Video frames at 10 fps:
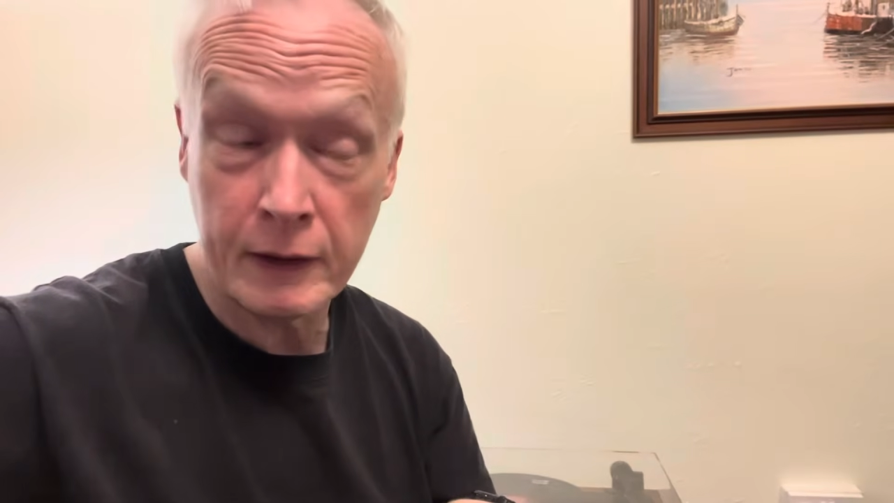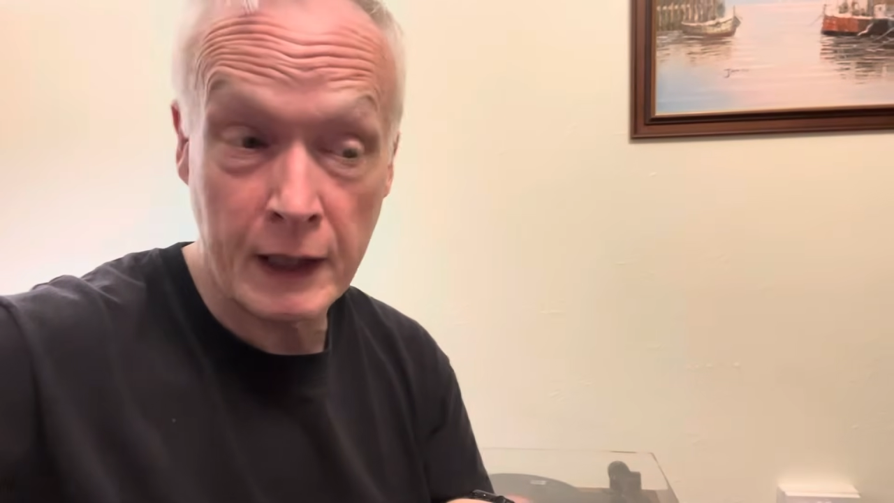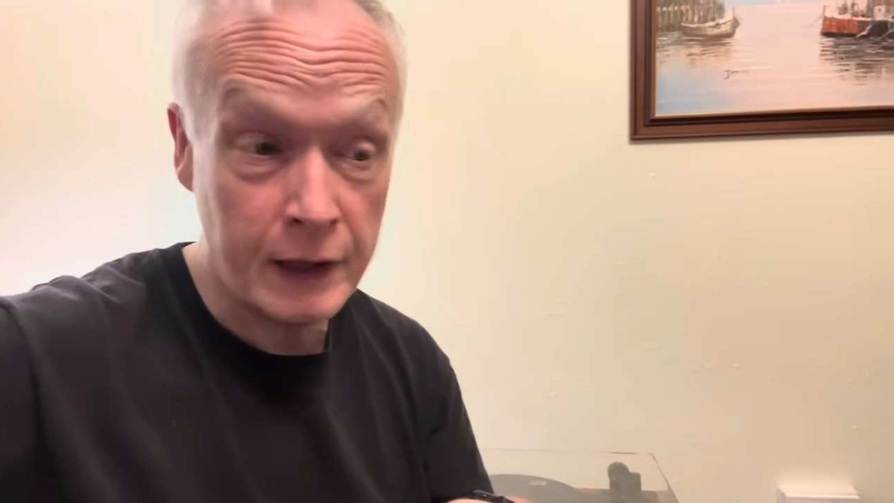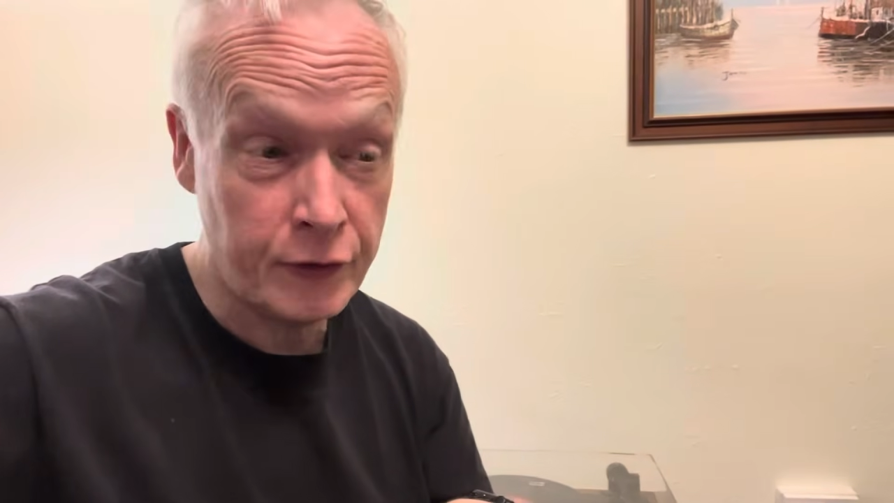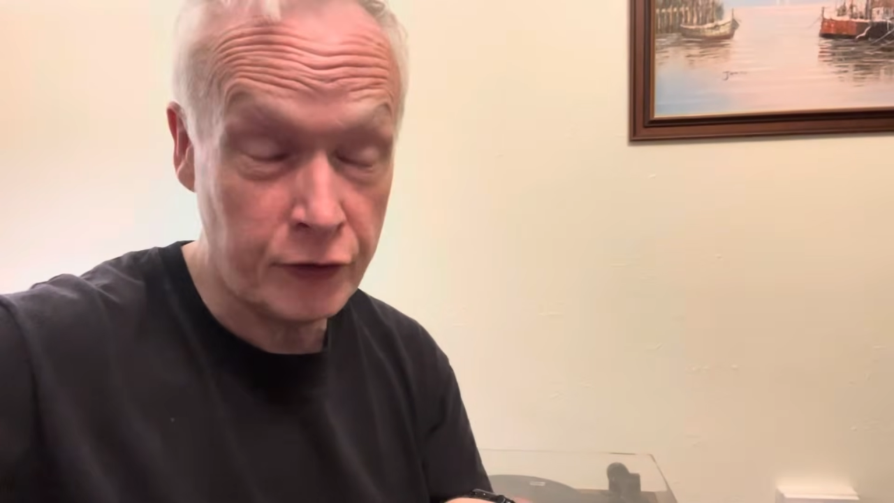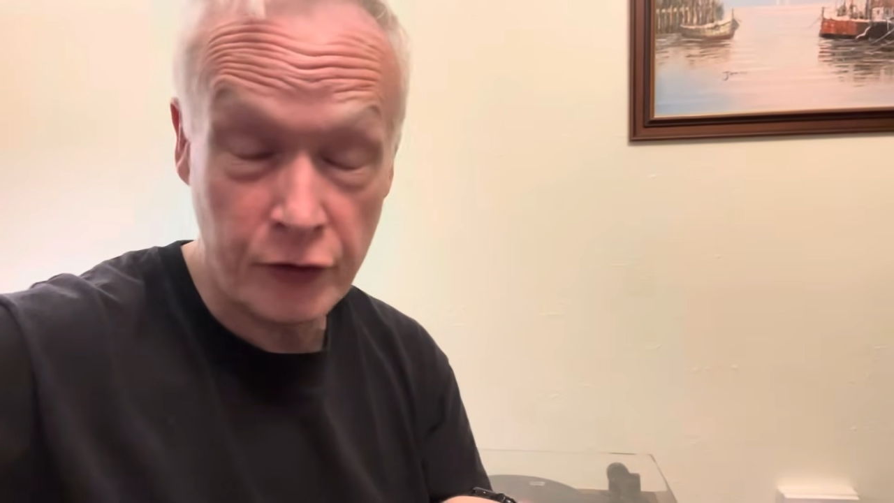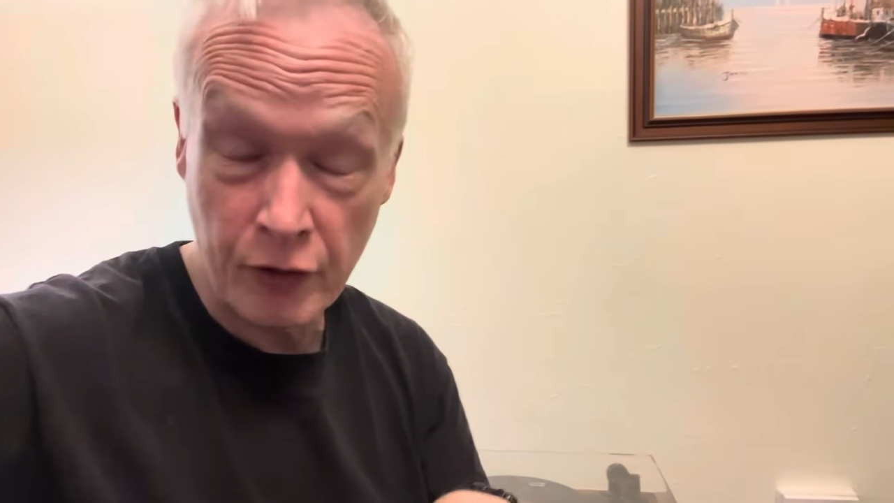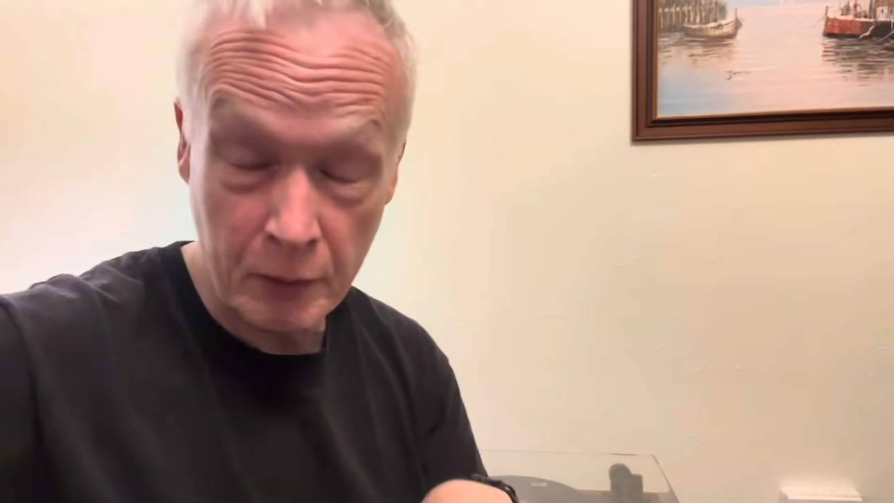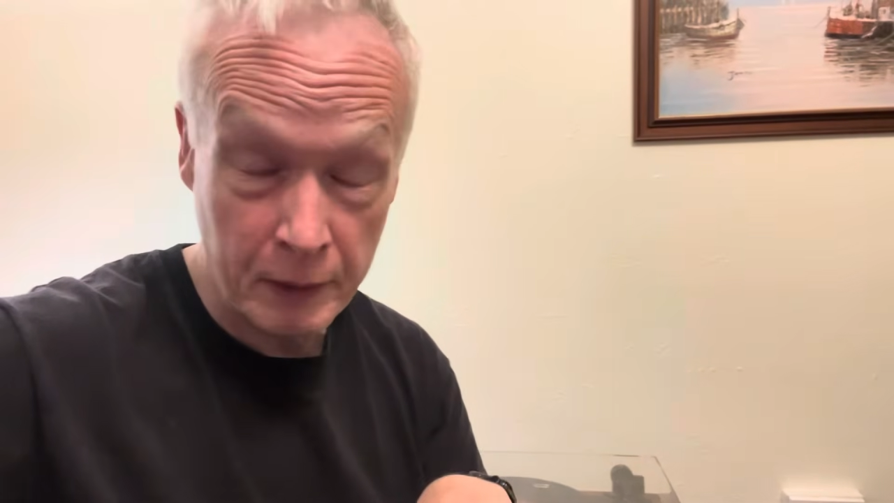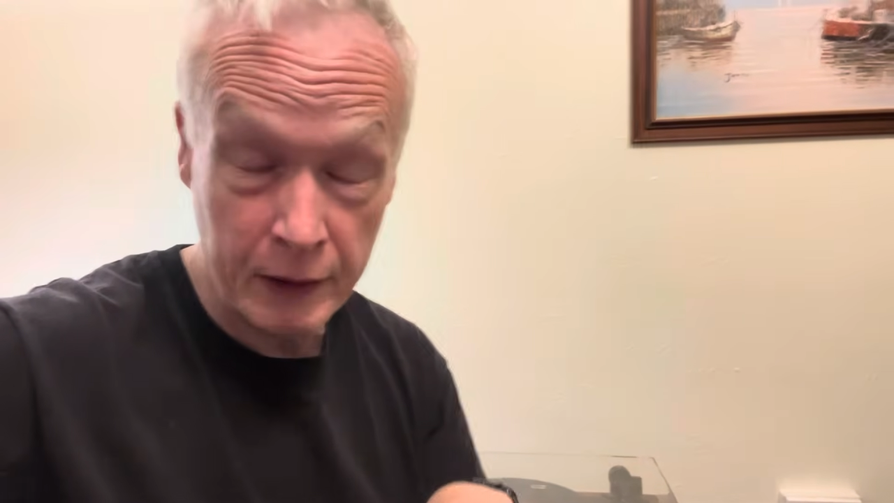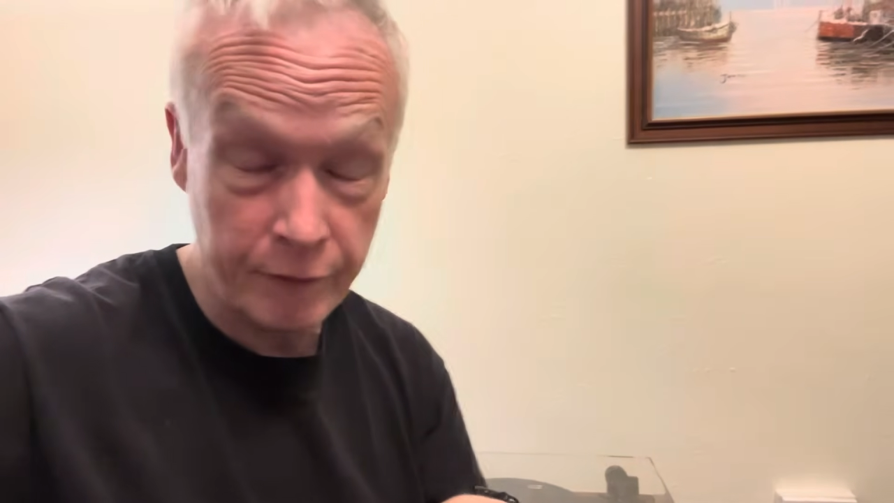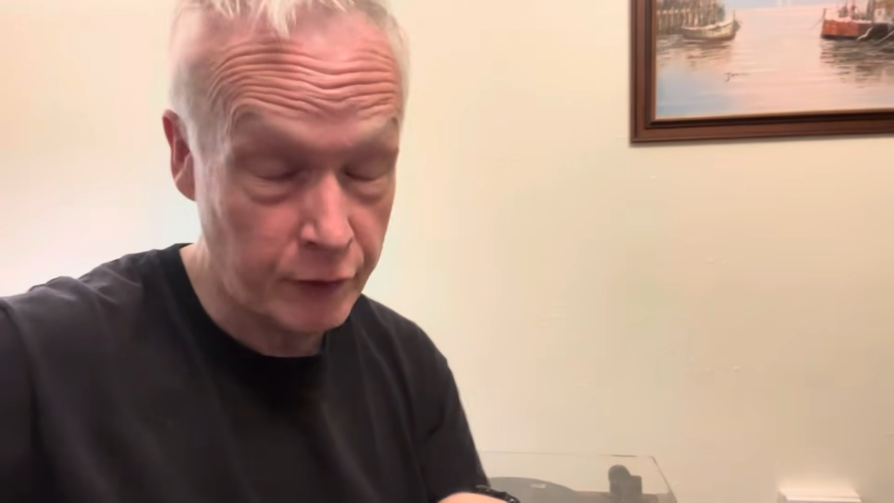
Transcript: cartridges that I might have